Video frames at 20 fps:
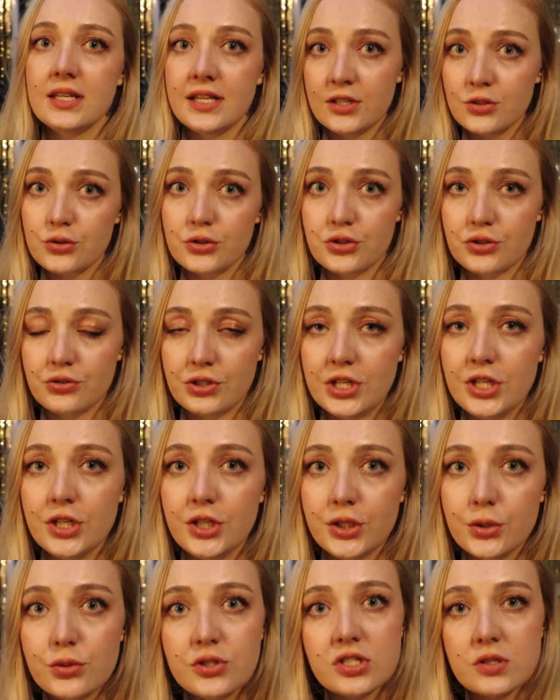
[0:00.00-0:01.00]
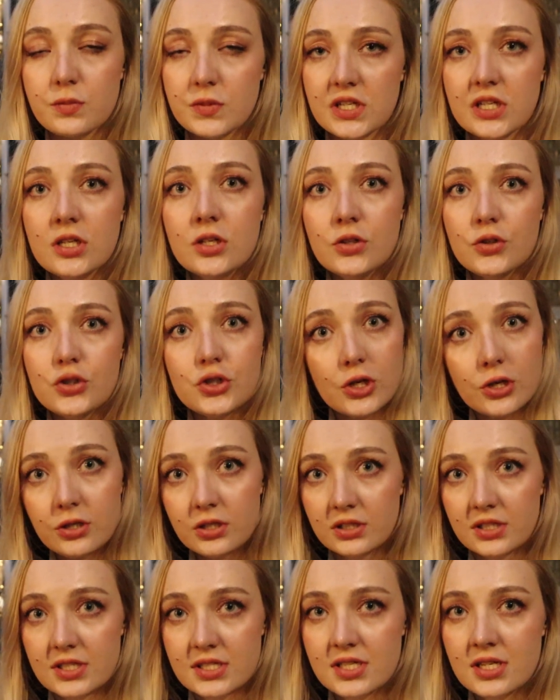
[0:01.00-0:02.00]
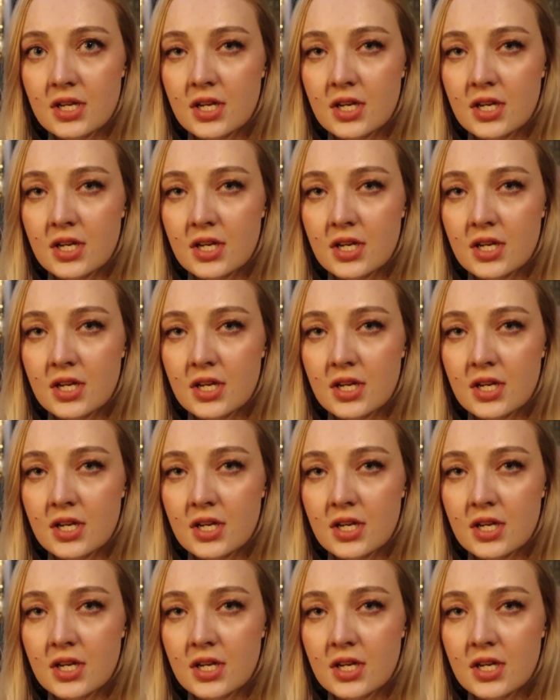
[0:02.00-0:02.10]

industry used to be chocolate.